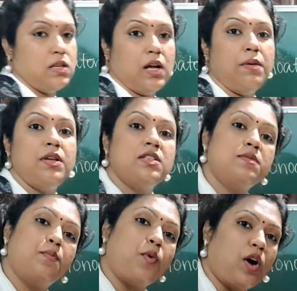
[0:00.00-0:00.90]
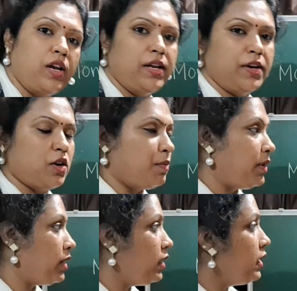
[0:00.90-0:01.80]
now is
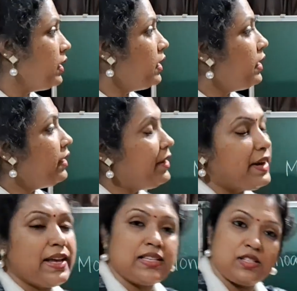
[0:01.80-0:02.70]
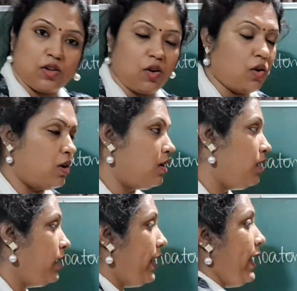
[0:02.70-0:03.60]
polyatomic. Rest all
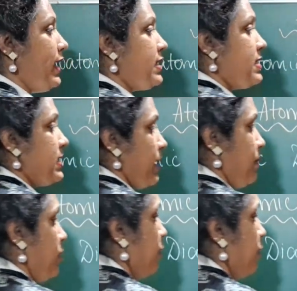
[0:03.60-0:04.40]
except